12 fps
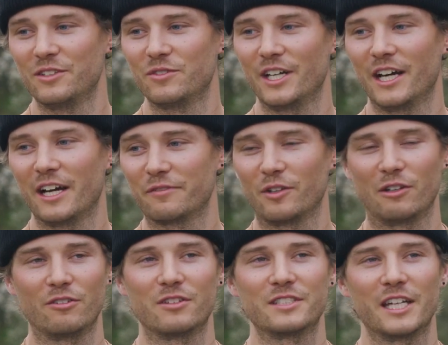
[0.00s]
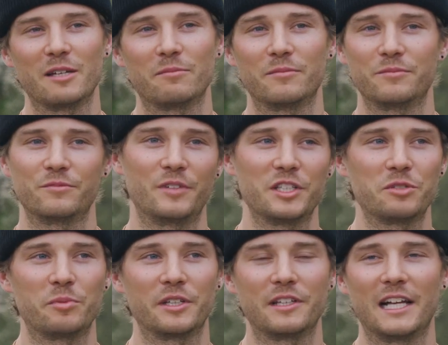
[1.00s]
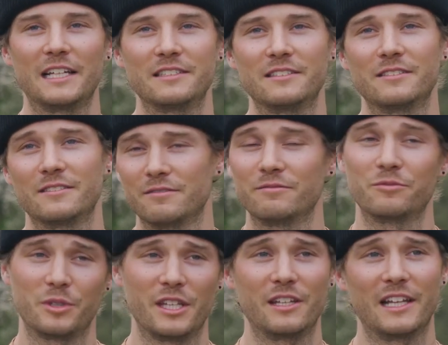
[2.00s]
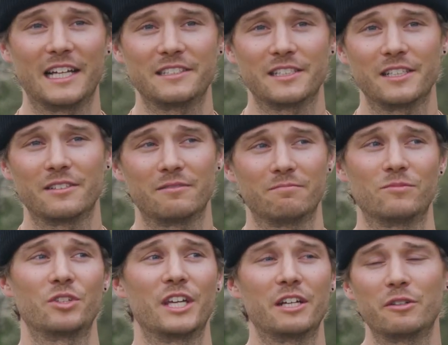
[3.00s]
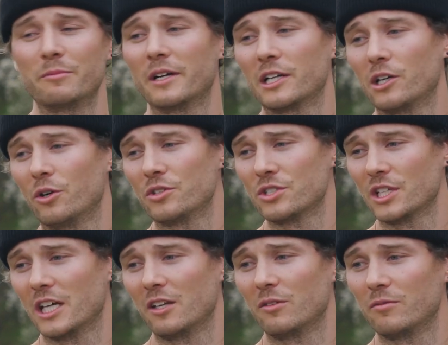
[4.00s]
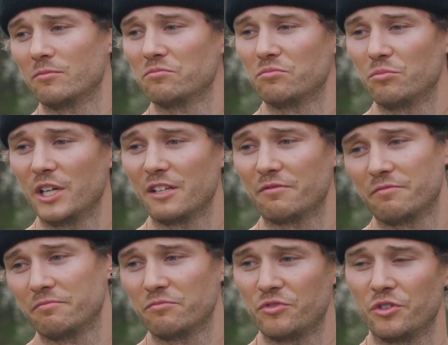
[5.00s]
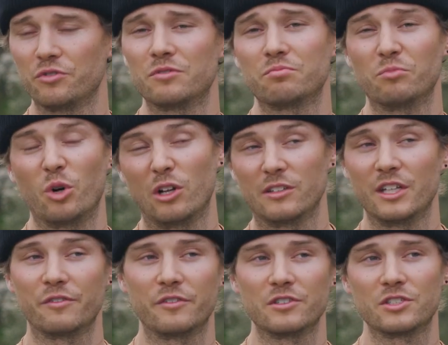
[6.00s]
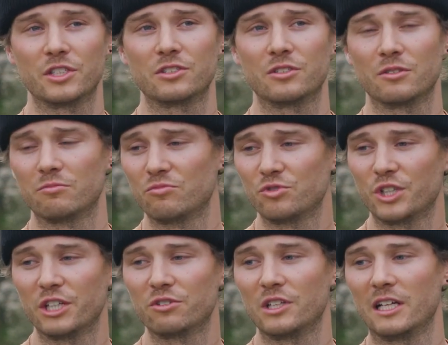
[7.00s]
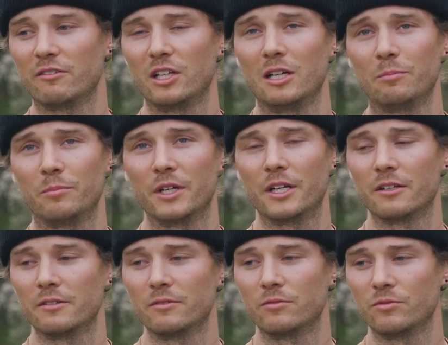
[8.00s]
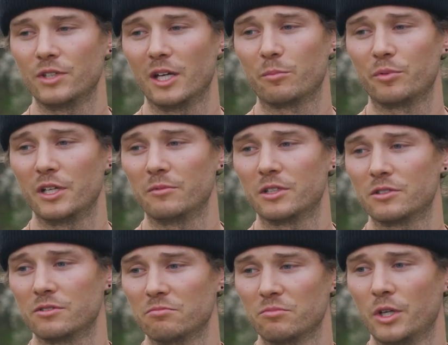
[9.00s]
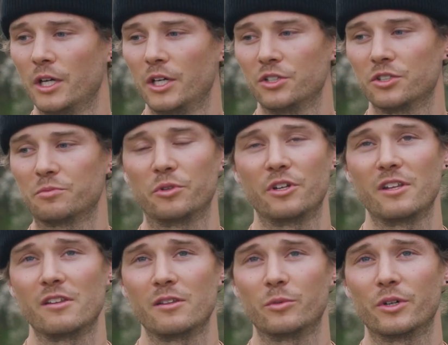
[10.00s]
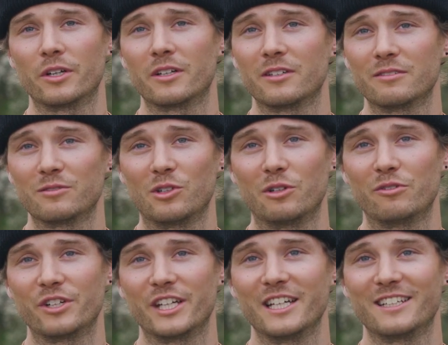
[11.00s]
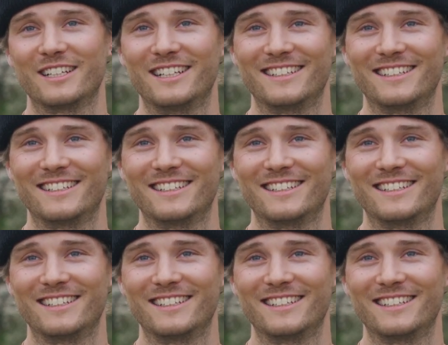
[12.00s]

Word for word: yeah, I followed the same recipe last we did last year together with my coach and made a few small difference just to try to level up. But yeah, pretty much just putting in the work all over again.